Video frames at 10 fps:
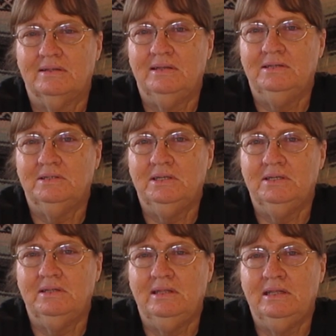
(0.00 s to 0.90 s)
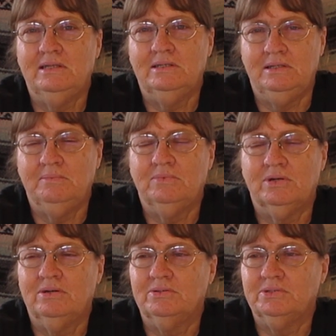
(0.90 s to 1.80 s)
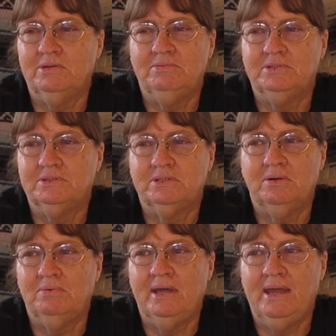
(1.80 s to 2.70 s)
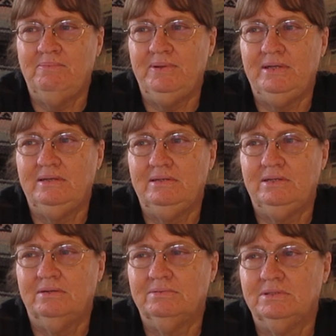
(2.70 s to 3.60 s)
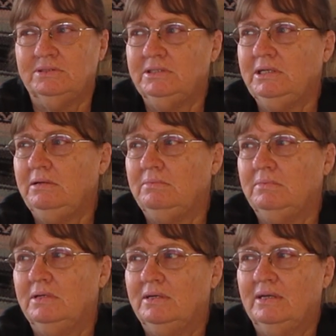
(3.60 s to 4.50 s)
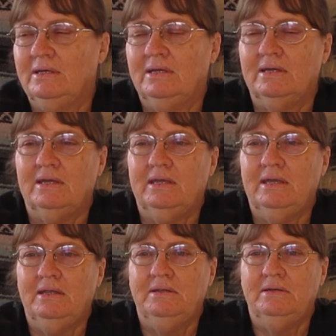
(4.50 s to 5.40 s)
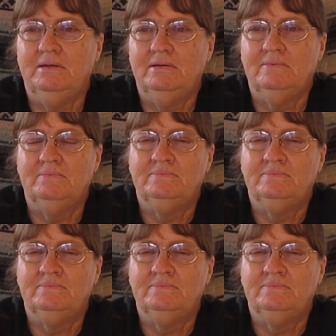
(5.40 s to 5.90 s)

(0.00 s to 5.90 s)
It, it, and it, them girls, they were just so happy, you know, to see him. And, uh,